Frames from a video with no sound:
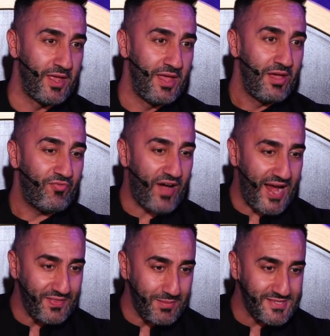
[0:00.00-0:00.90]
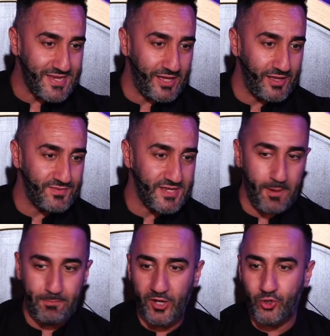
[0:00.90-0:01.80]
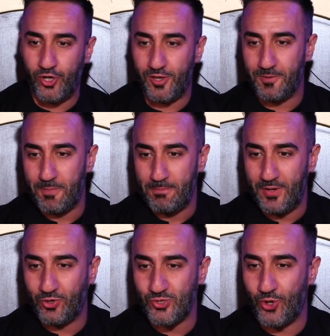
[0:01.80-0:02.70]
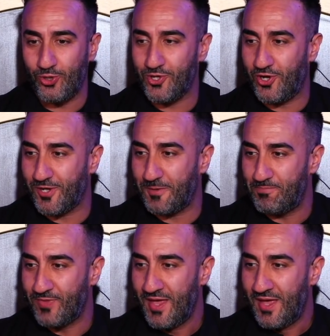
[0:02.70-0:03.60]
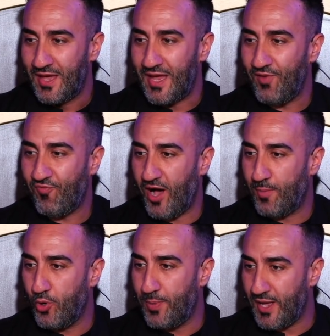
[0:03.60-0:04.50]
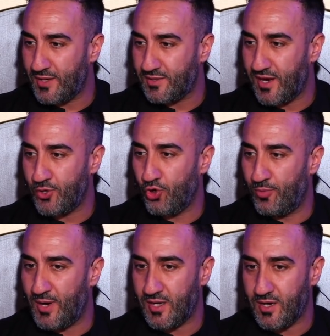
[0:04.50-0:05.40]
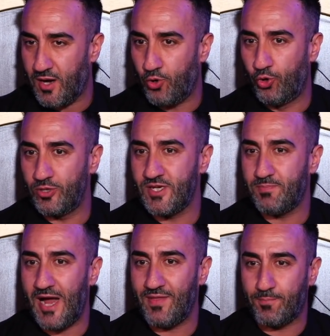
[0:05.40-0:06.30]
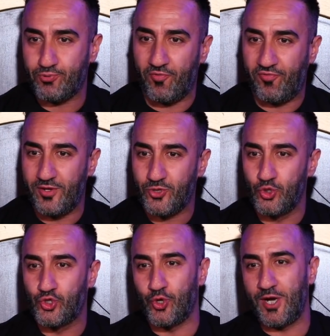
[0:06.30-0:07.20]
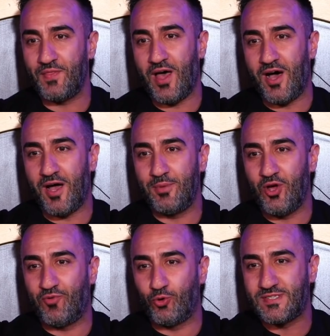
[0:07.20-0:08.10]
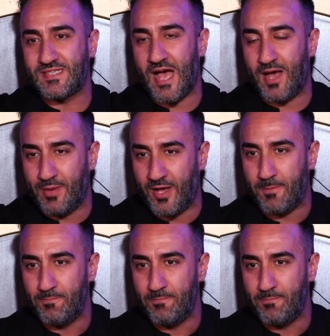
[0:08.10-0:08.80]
find themselves in a pickle. Because hold on, if Abu Bakr and Umar are ordered by the Prophet to join the army of Usama,